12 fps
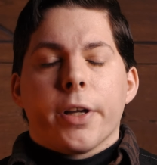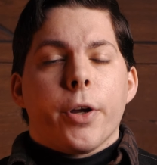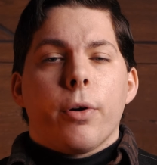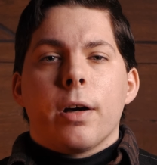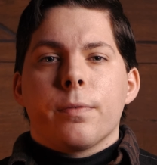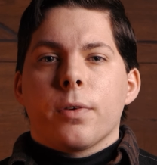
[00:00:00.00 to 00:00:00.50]
I
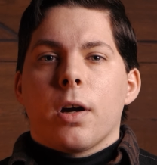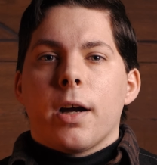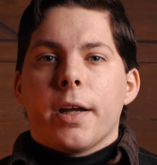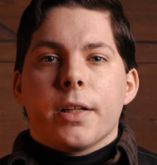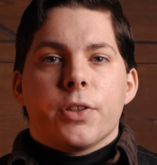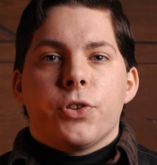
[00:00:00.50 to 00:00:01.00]
go out for
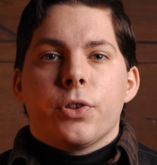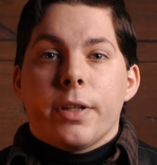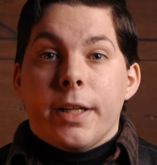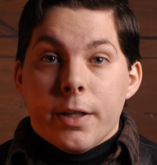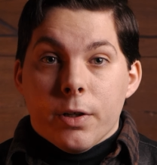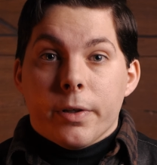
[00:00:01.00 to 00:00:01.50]
hikes
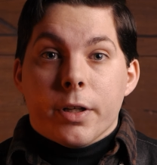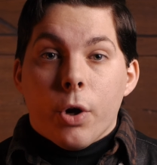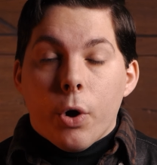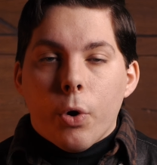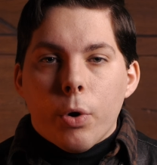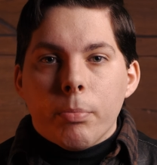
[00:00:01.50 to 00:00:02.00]
here at
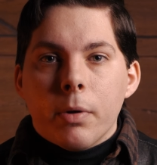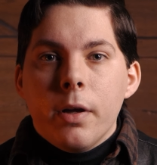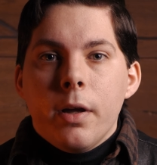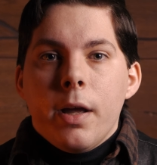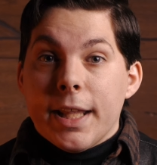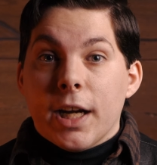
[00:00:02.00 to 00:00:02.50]
home,
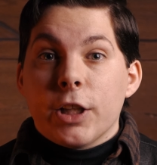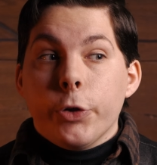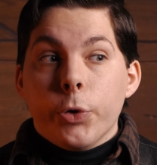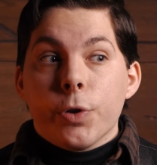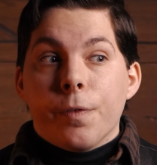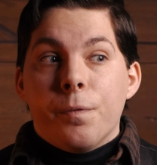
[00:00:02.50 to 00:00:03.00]
and I
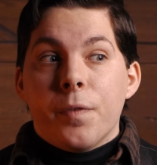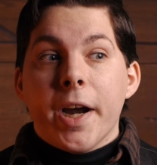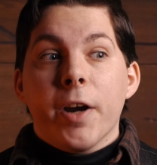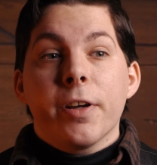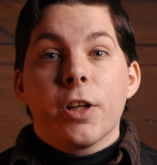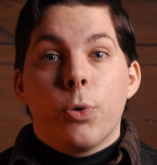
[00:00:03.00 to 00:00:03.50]
learned
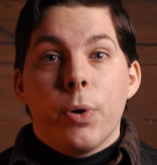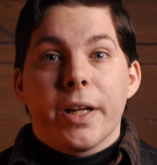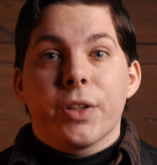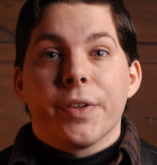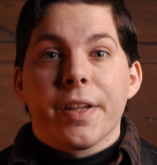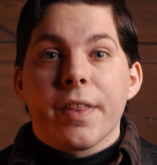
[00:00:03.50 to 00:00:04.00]
very
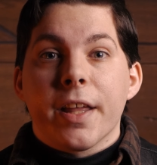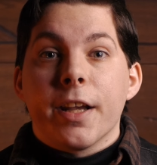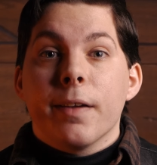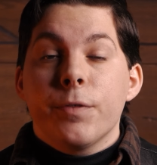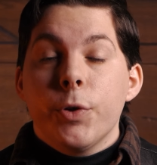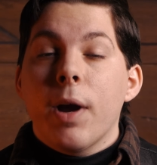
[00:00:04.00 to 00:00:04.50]
quickly that
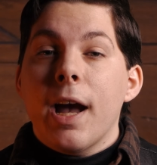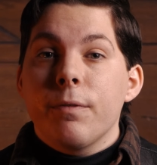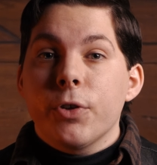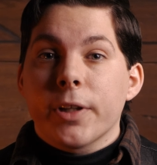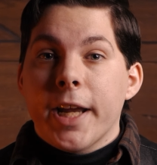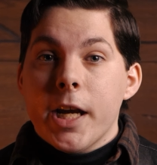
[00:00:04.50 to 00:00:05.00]
if you have
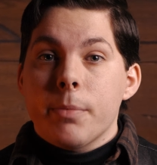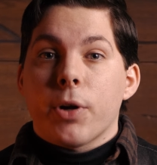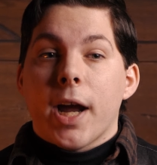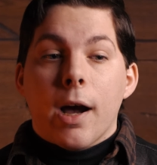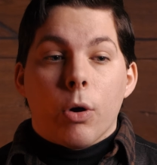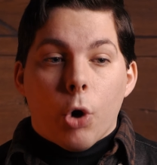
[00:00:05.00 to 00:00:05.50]
your camera
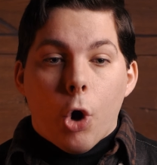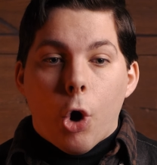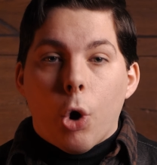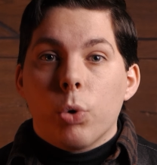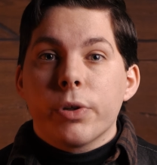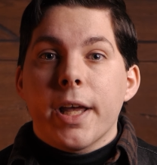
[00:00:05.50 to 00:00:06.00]
out
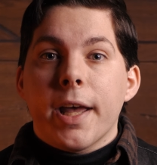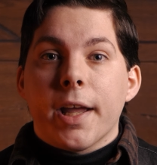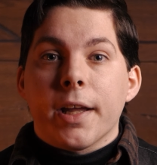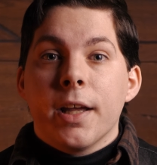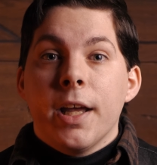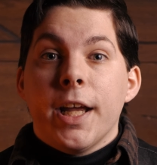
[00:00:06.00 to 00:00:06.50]
all
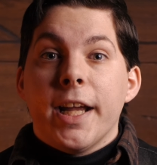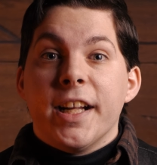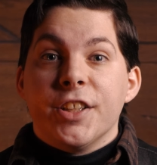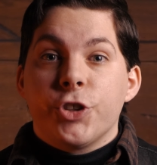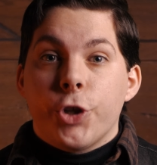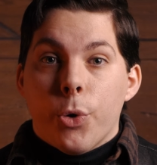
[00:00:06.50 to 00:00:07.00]
day,
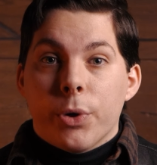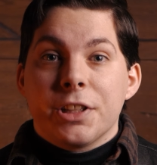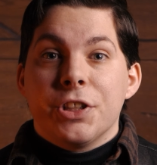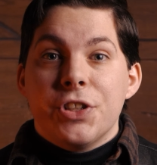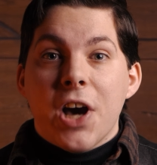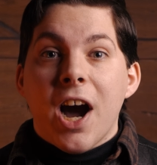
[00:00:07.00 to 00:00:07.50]
it's going
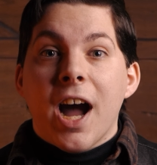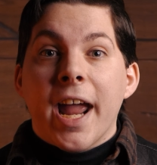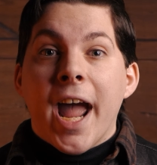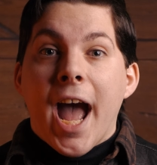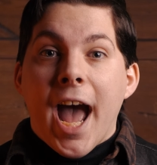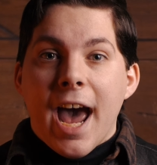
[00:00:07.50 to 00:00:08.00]
to die
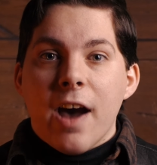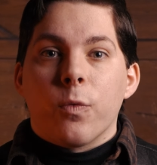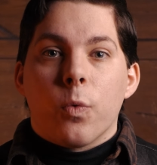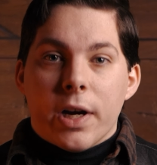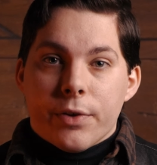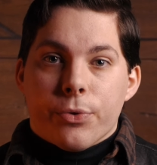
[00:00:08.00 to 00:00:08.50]

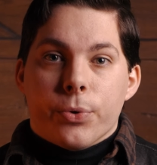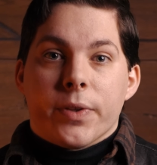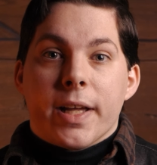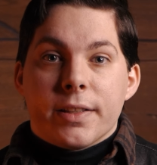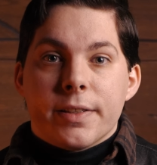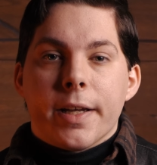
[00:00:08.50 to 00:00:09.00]
halfway through
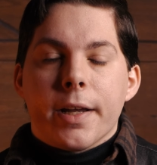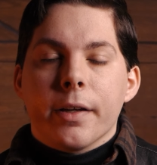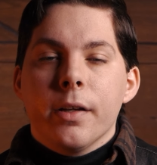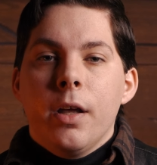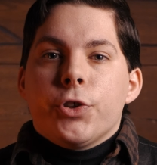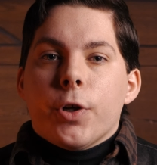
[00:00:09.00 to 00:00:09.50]
that day.
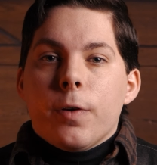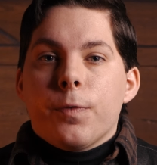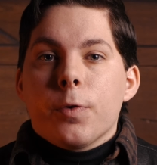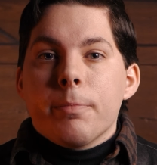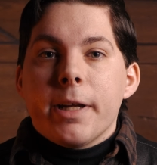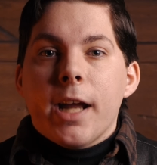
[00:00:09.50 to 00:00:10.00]
So
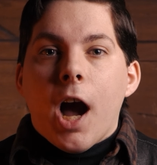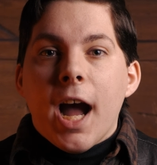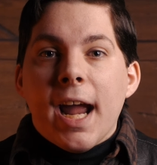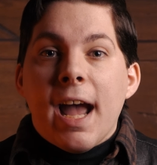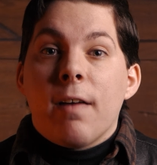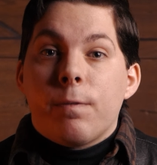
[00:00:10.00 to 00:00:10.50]
for me,
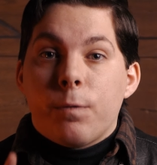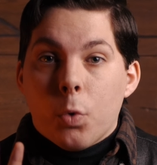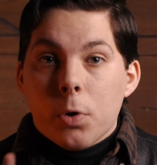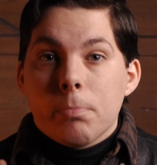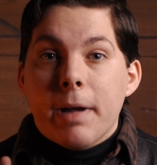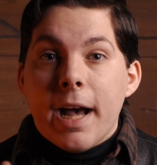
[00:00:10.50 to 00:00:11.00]
I have
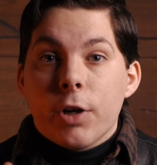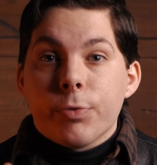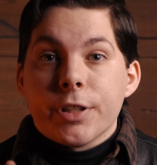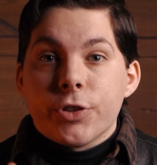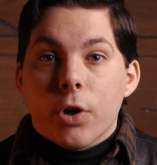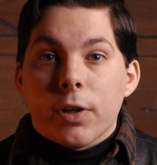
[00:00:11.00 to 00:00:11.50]
4
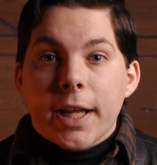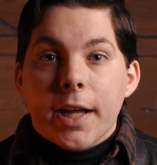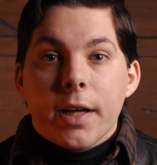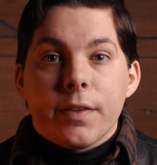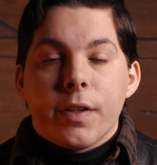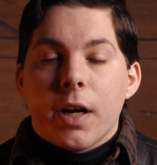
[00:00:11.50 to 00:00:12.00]
batteries on
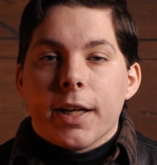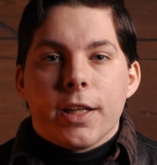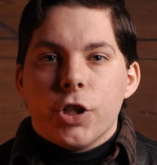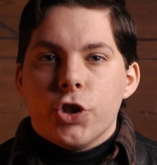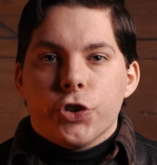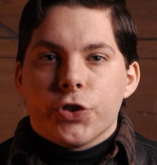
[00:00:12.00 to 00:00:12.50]
hand that I
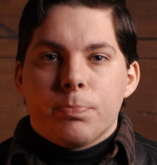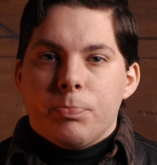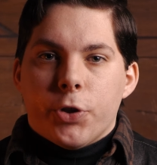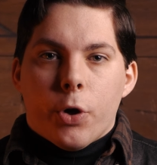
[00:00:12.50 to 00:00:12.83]
can just,